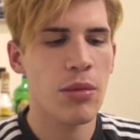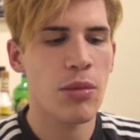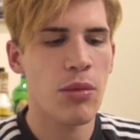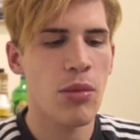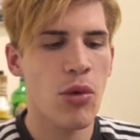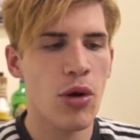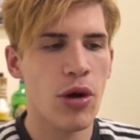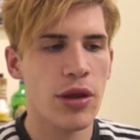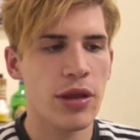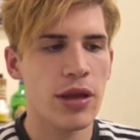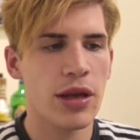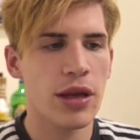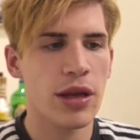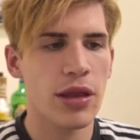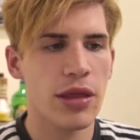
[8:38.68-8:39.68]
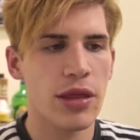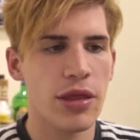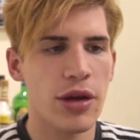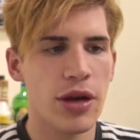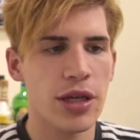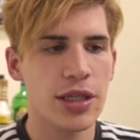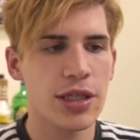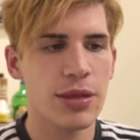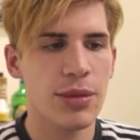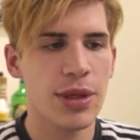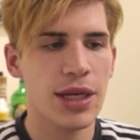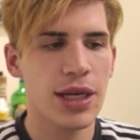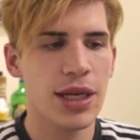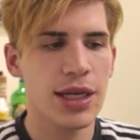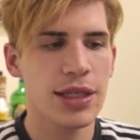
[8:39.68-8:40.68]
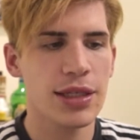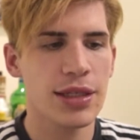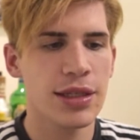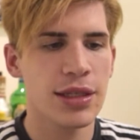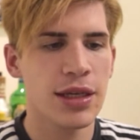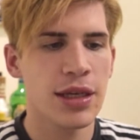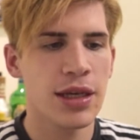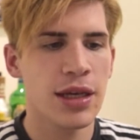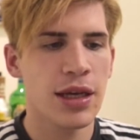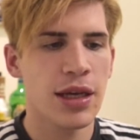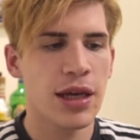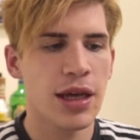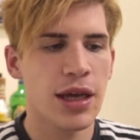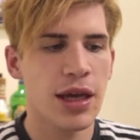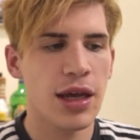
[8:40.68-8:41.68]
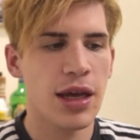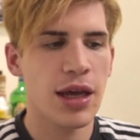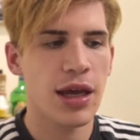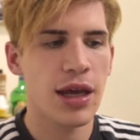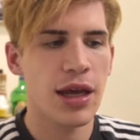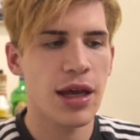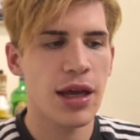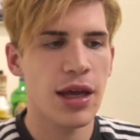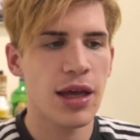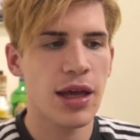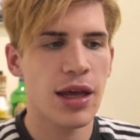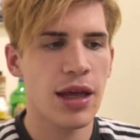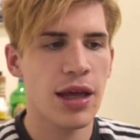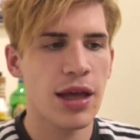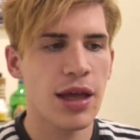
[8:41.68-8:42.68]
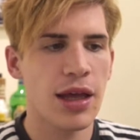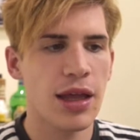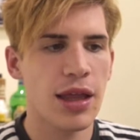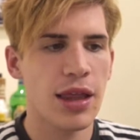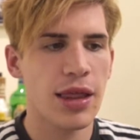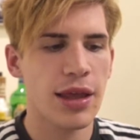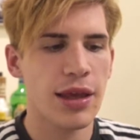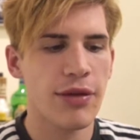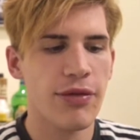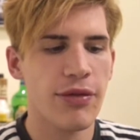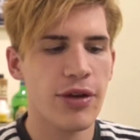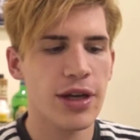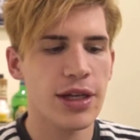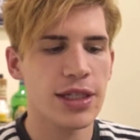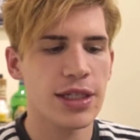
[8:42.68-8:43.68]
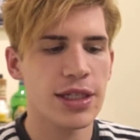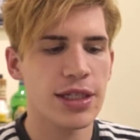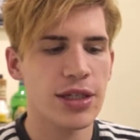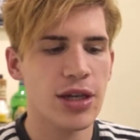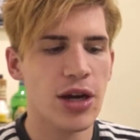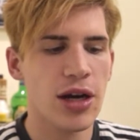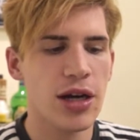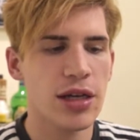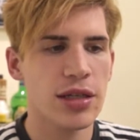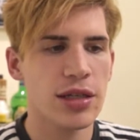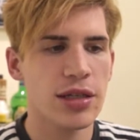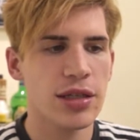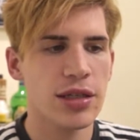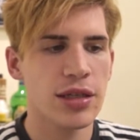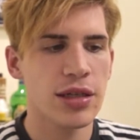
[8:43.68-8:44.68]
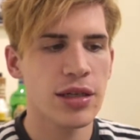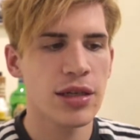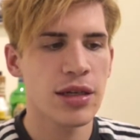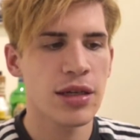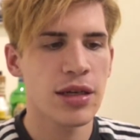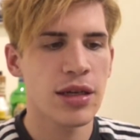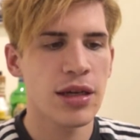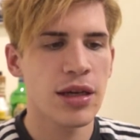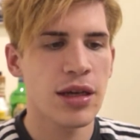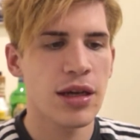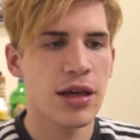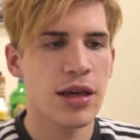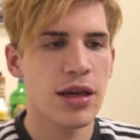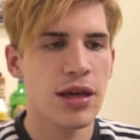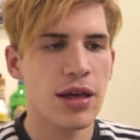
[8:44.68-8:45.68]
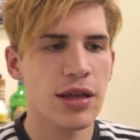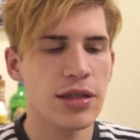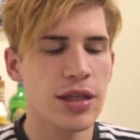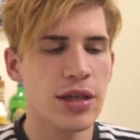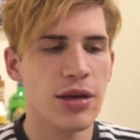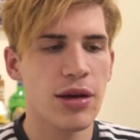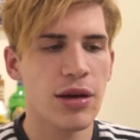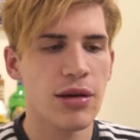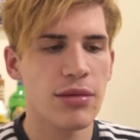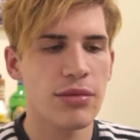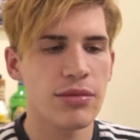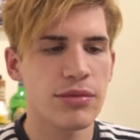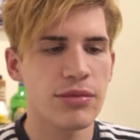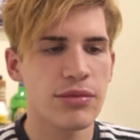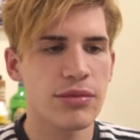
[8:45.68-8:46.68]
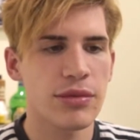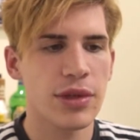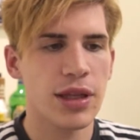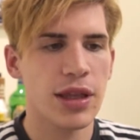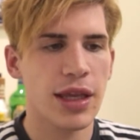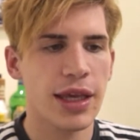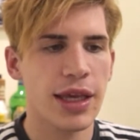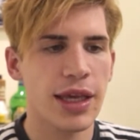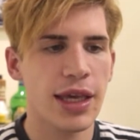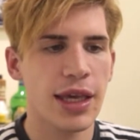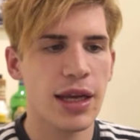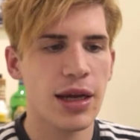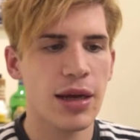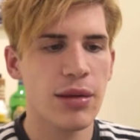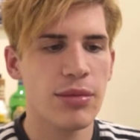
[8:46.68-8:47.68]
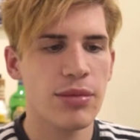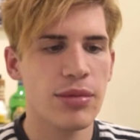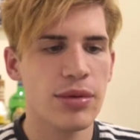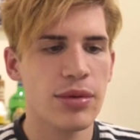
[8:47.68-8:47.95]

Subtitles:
more than 30 minutes like for it to start to like heat up.